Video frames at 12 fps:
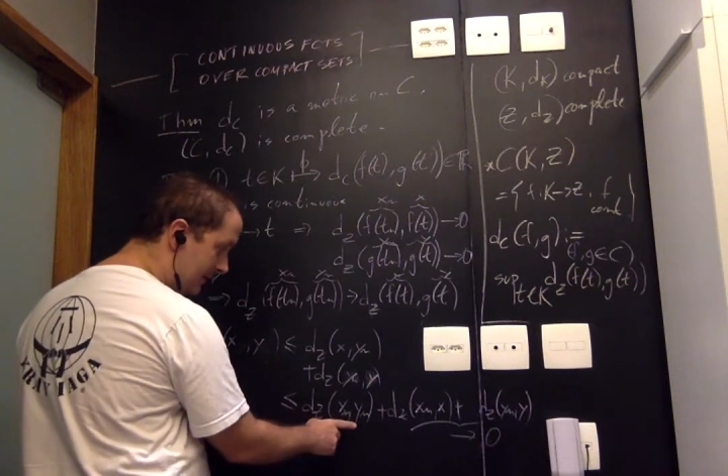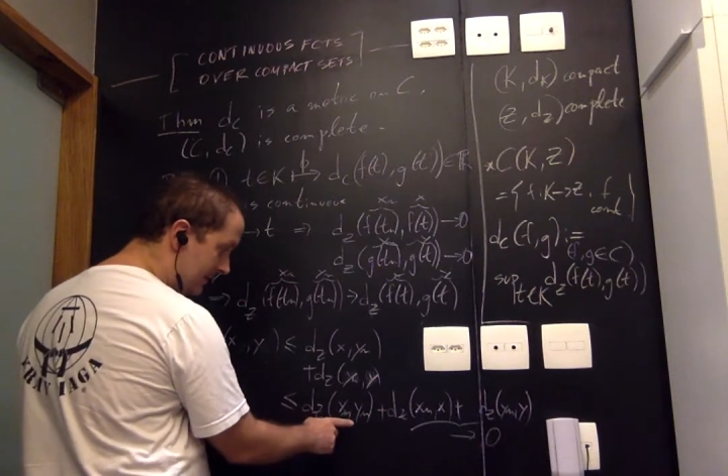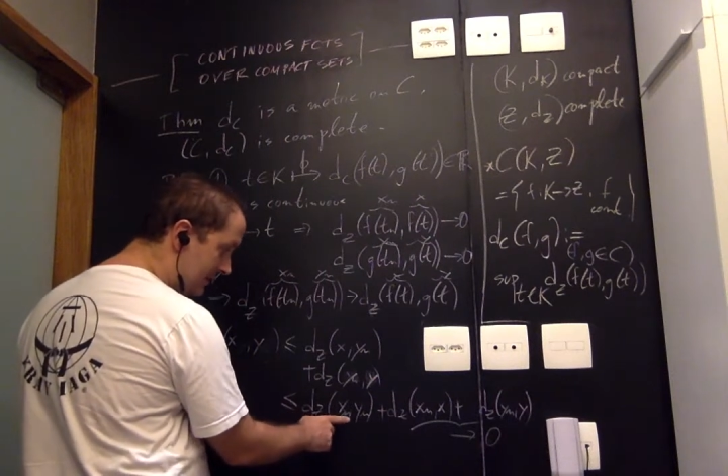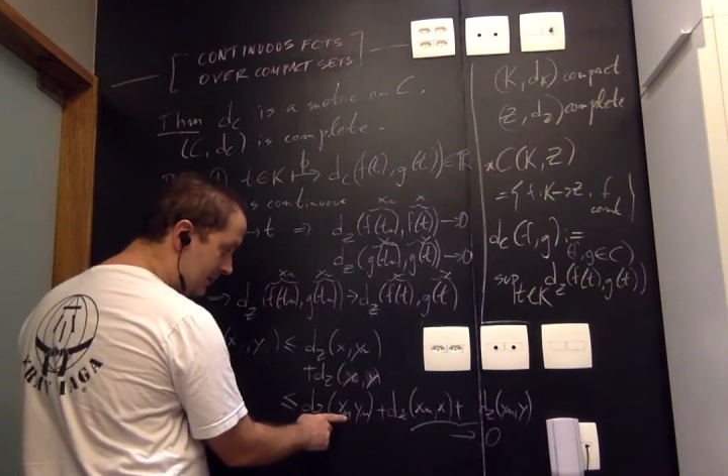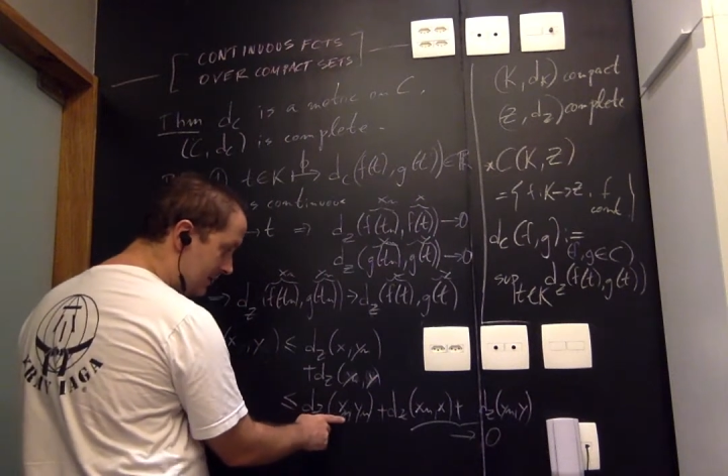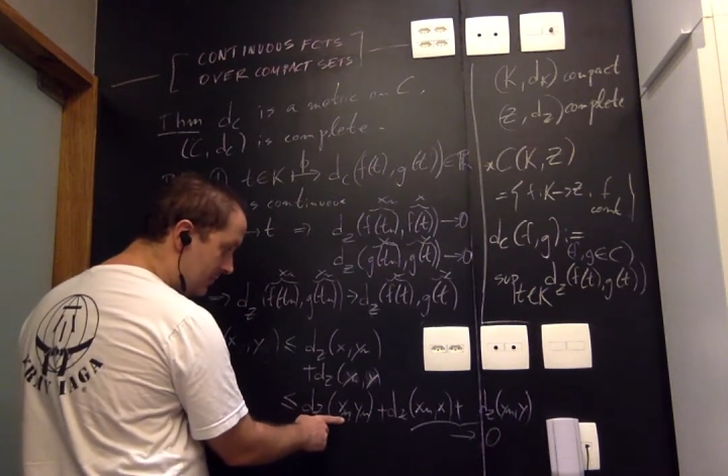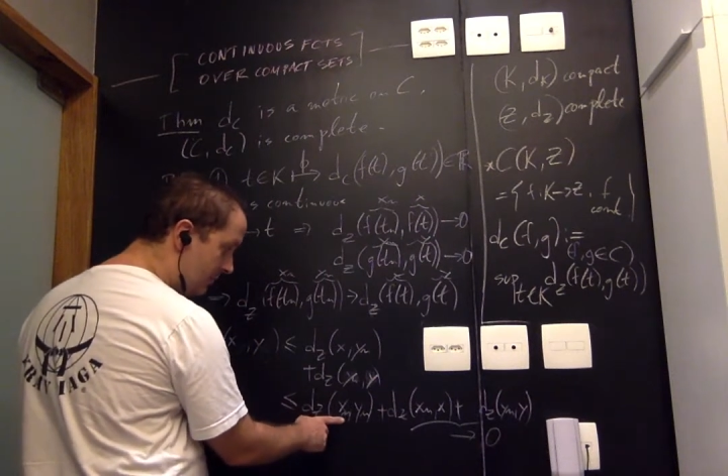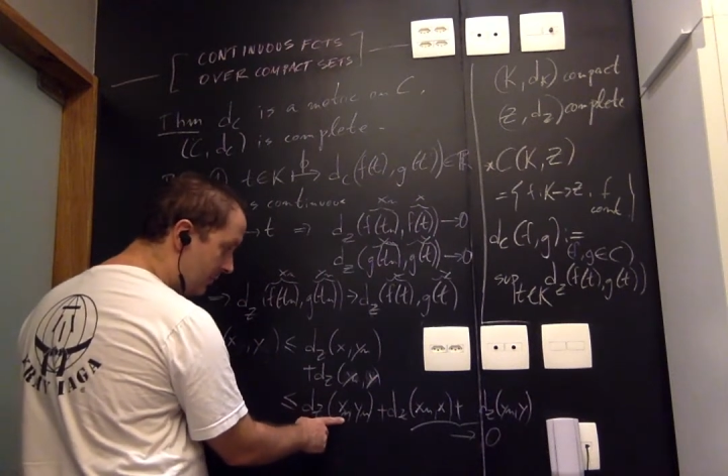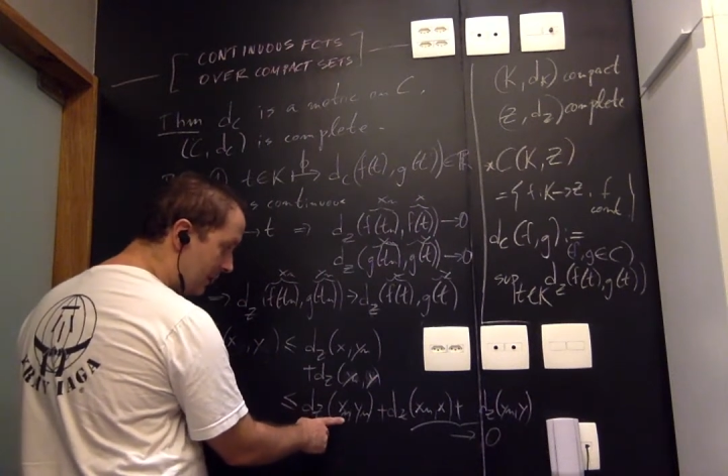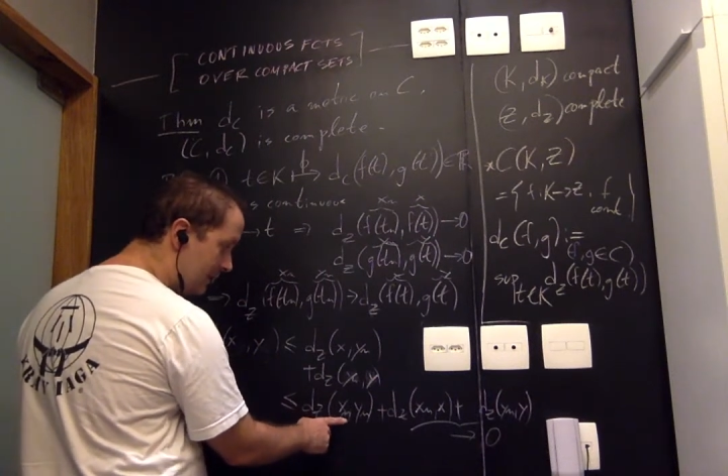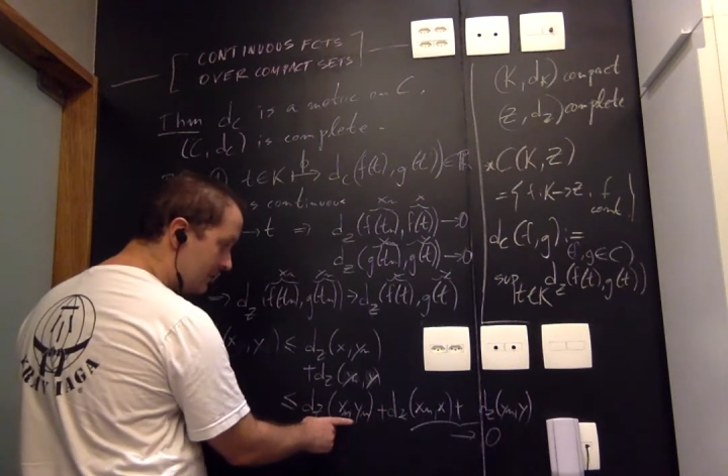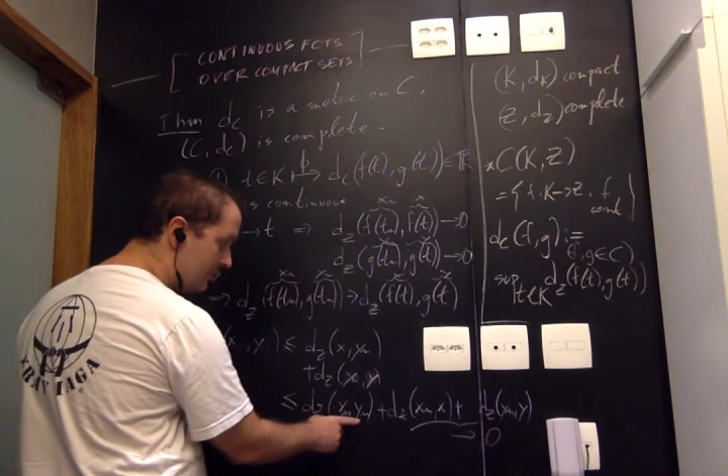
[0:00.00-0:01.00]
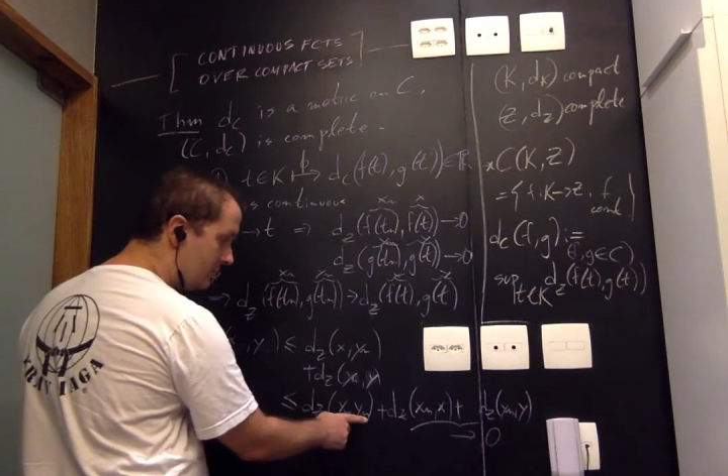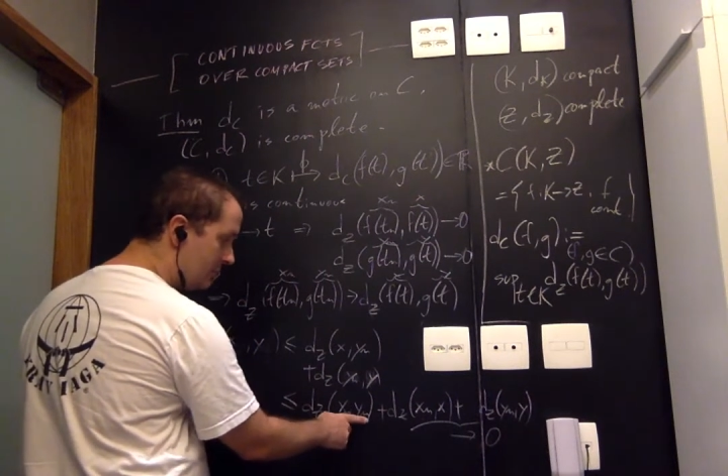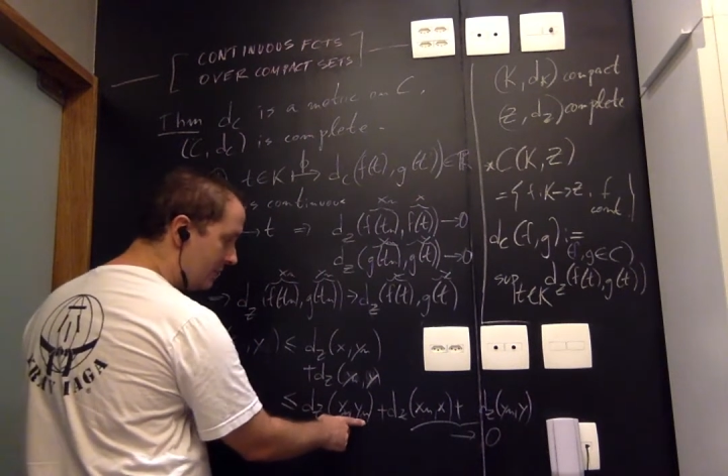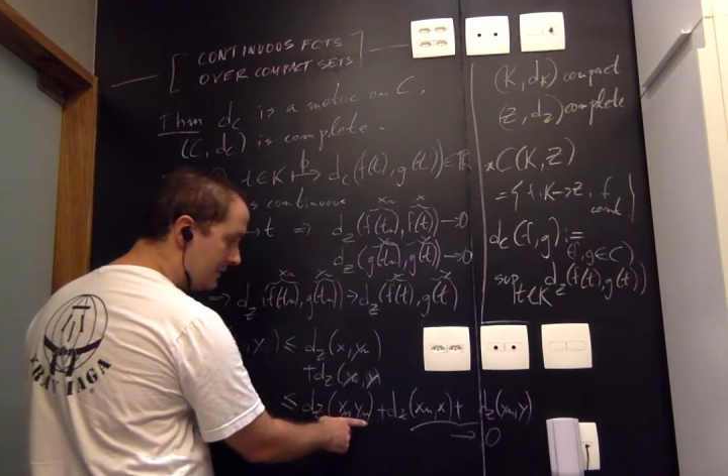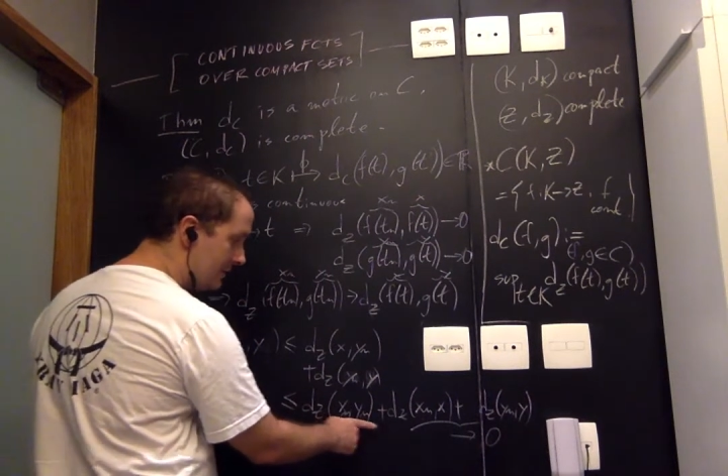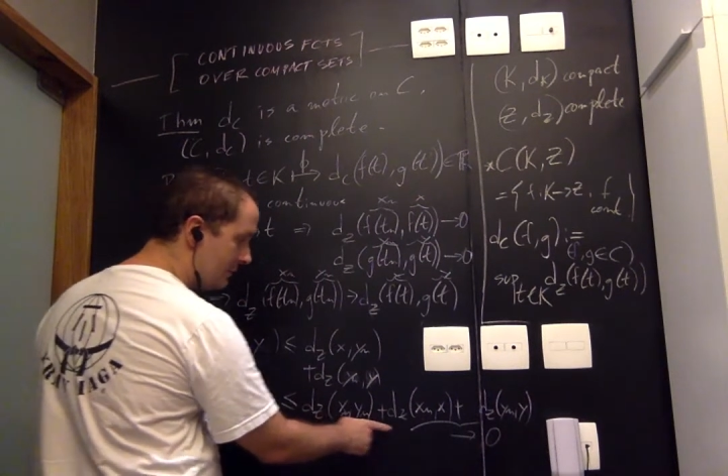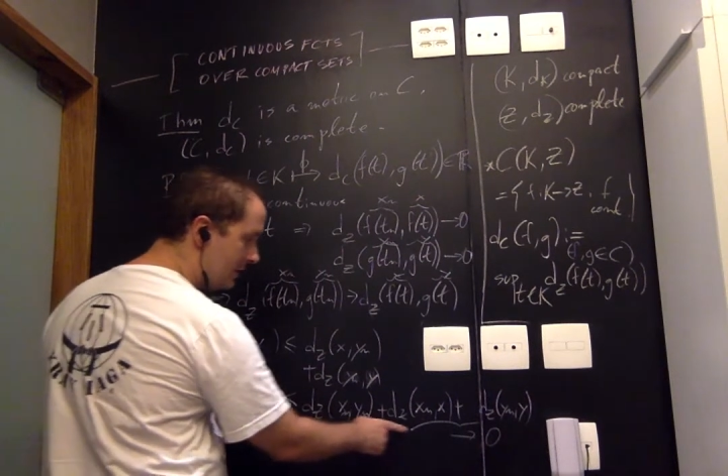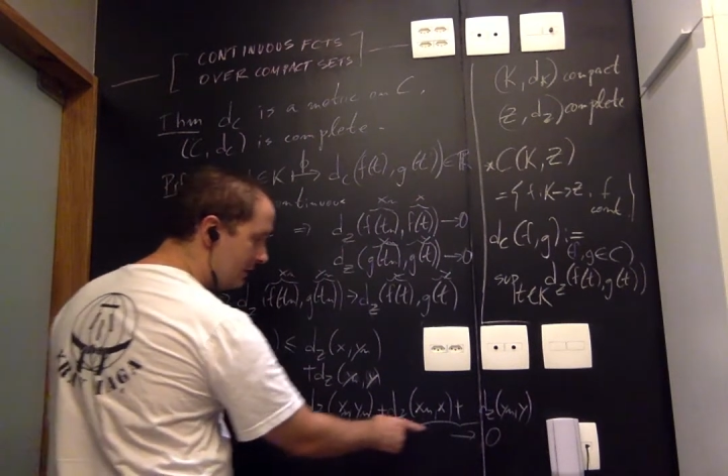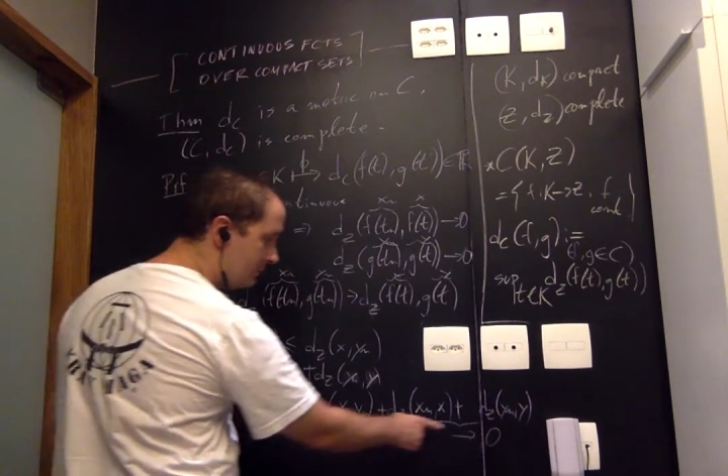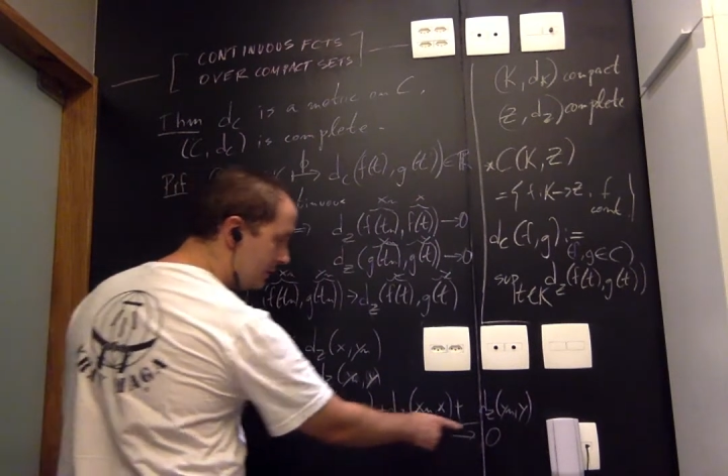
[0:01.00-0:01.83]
the distance from x sub n to y sub n